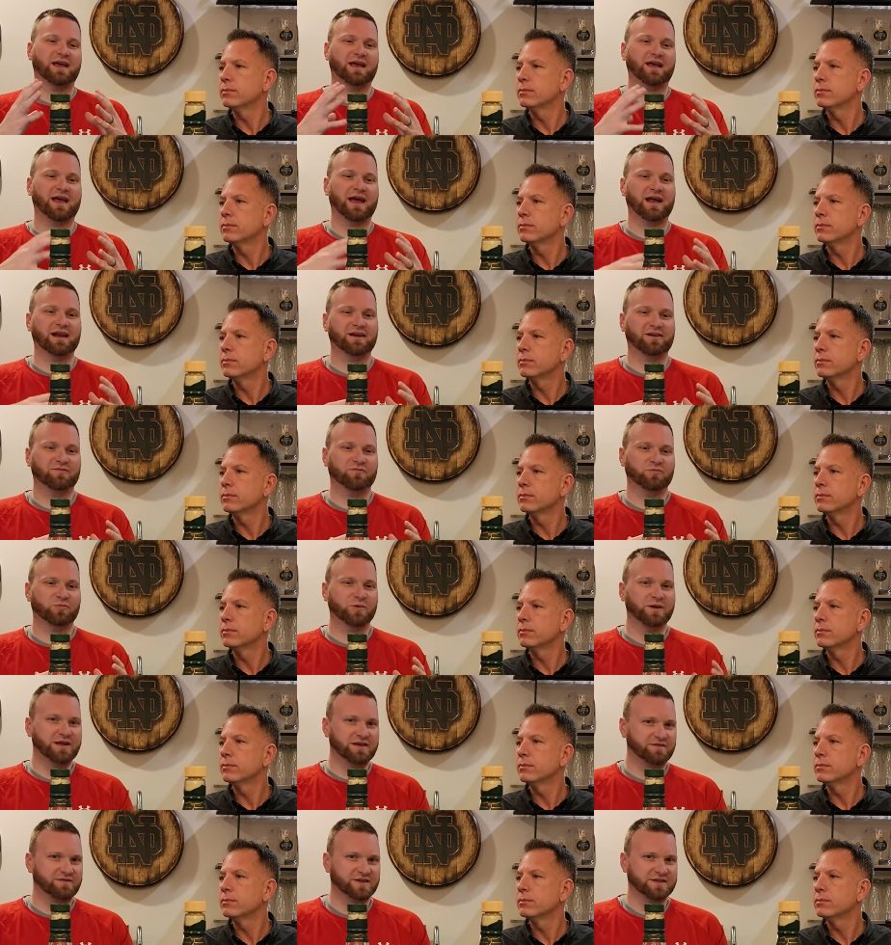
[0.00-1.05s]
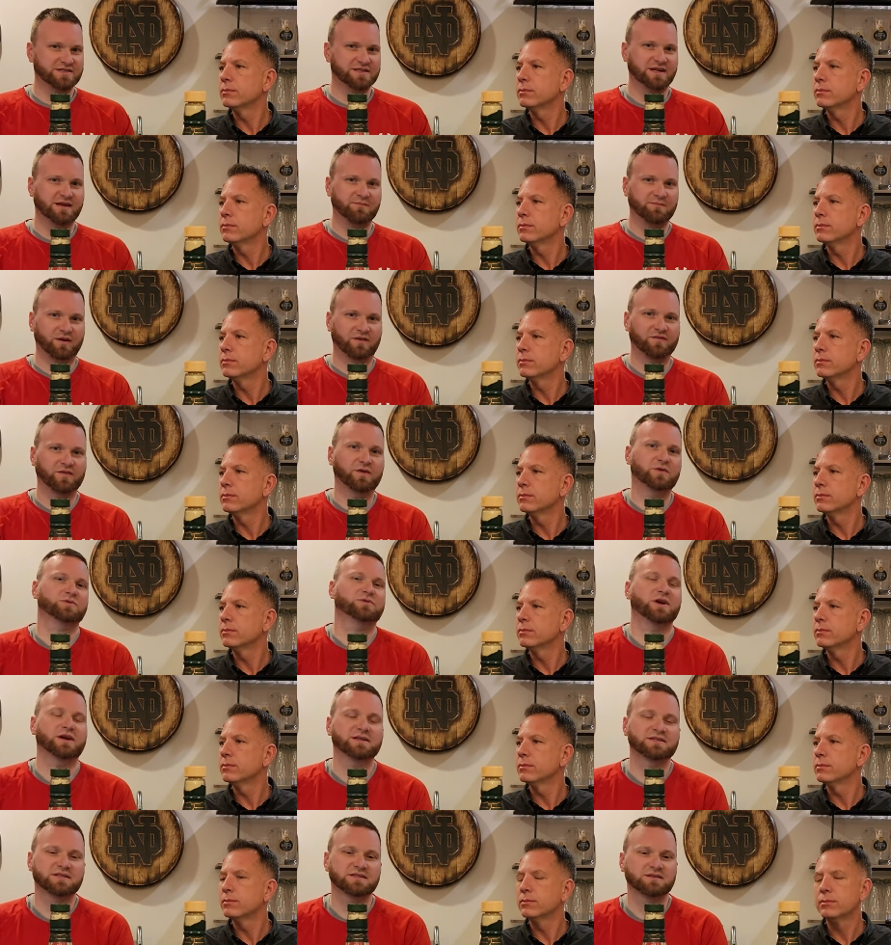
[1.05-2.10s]
Speaker 1: and kind of revisiting Buffalo
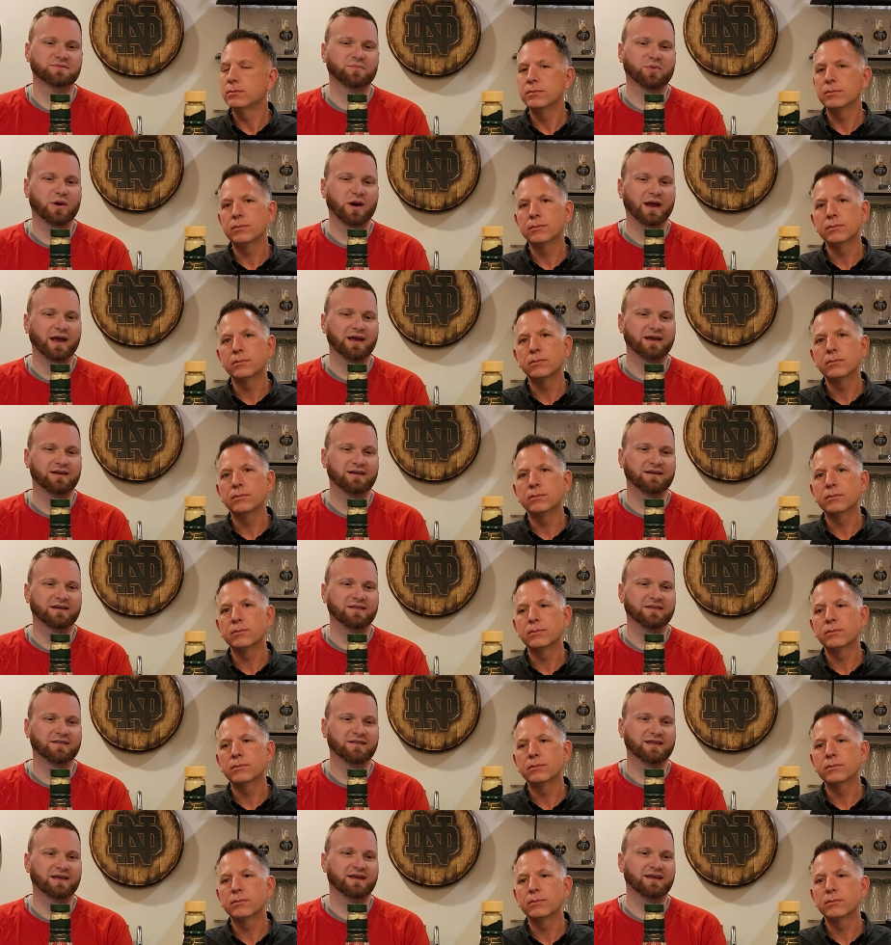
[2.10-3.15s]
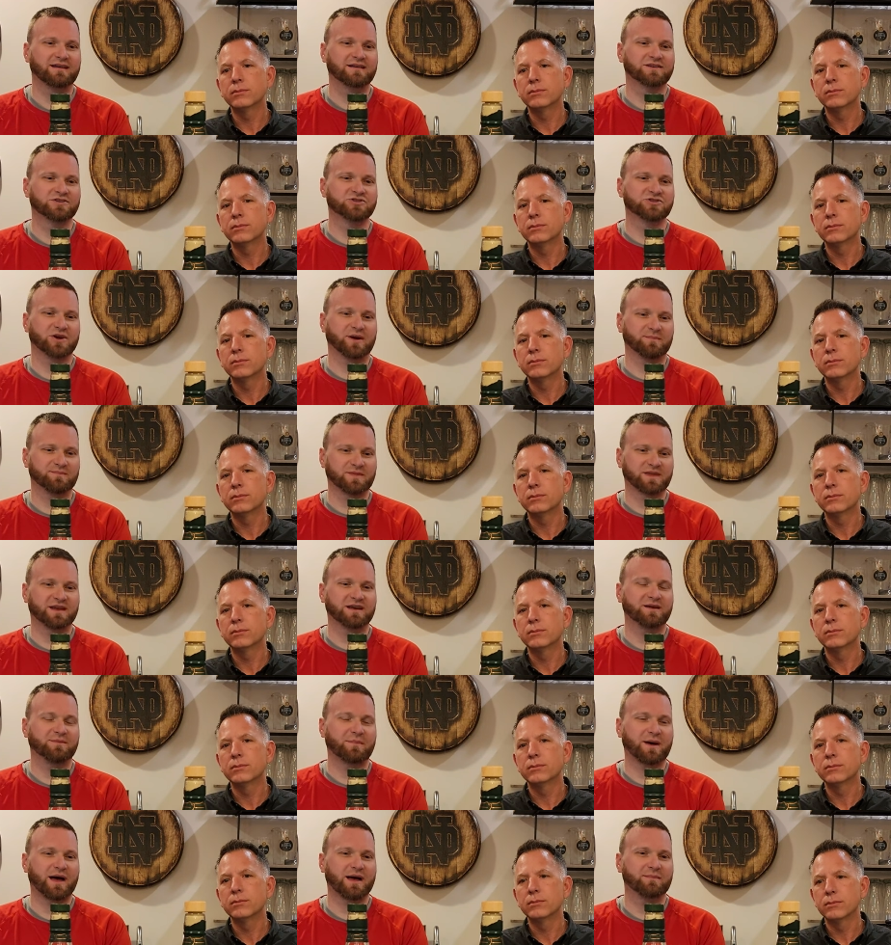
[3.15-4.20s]
Trace as a brand that jumped into
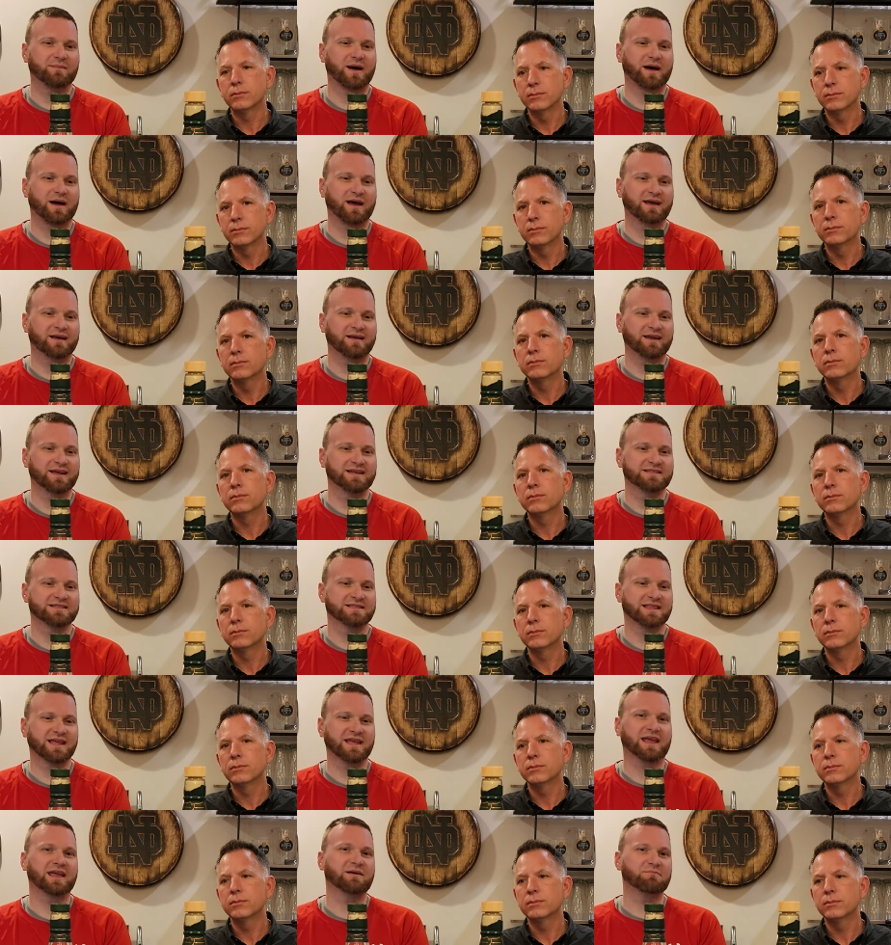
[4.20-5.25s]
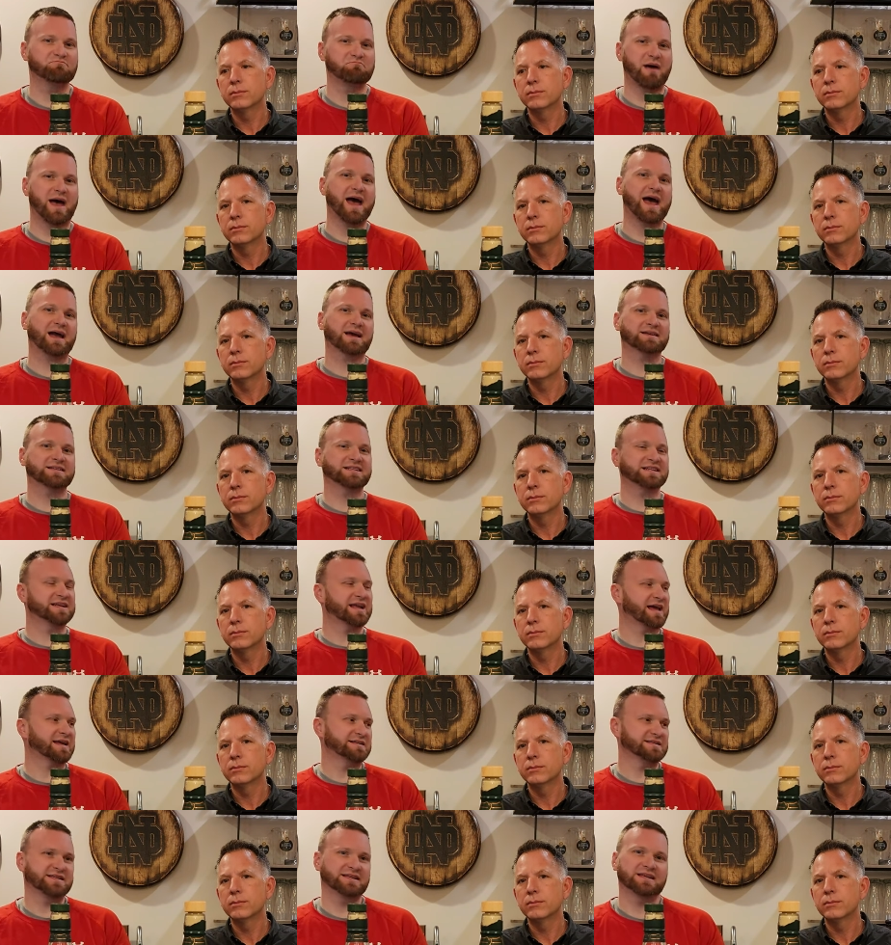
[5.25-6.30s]
my mind is thinking back to
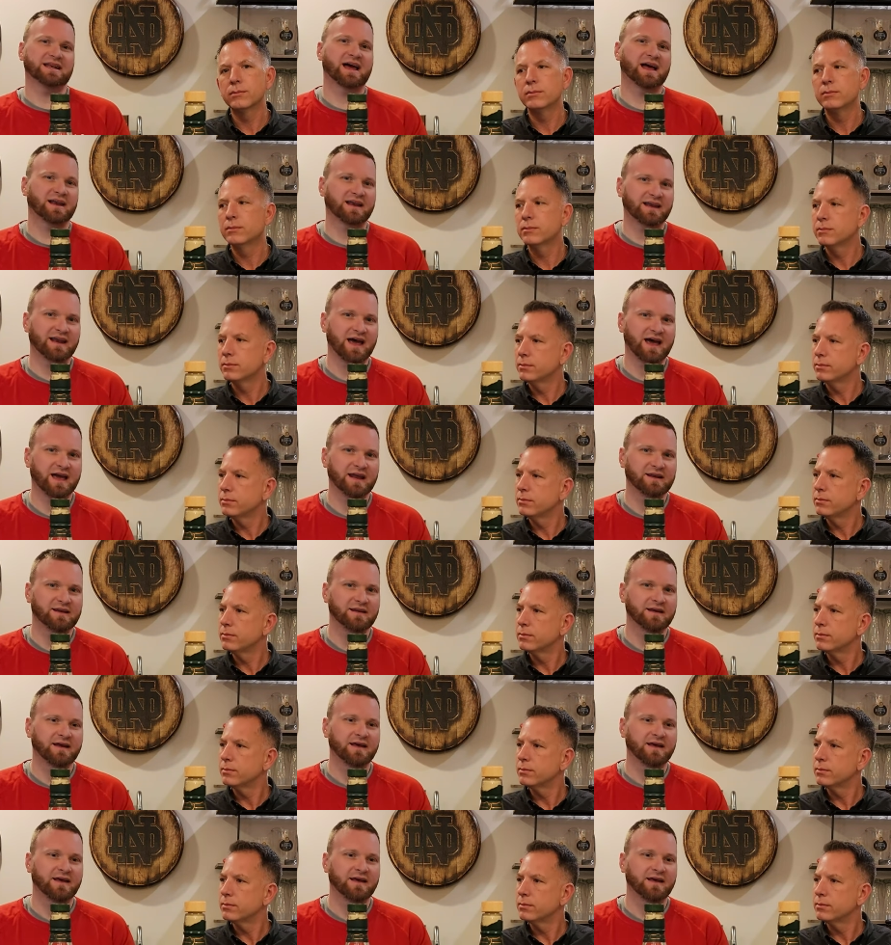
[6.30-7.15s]
1999